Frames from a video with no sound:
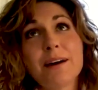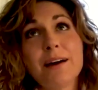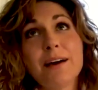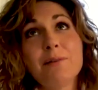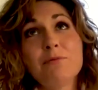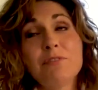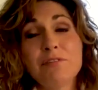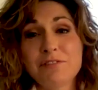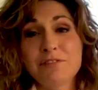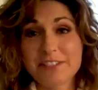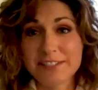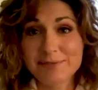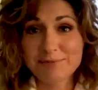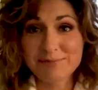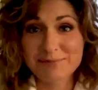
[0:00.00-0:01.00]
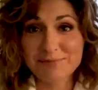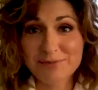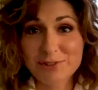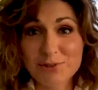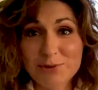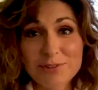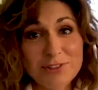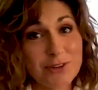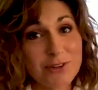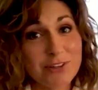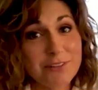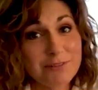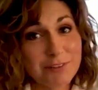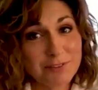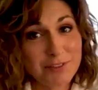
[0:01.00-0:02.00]
50, soon
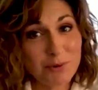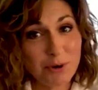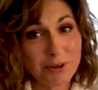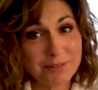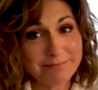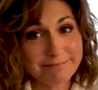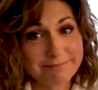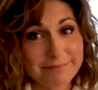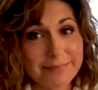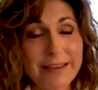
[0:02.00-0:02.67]
turning 51.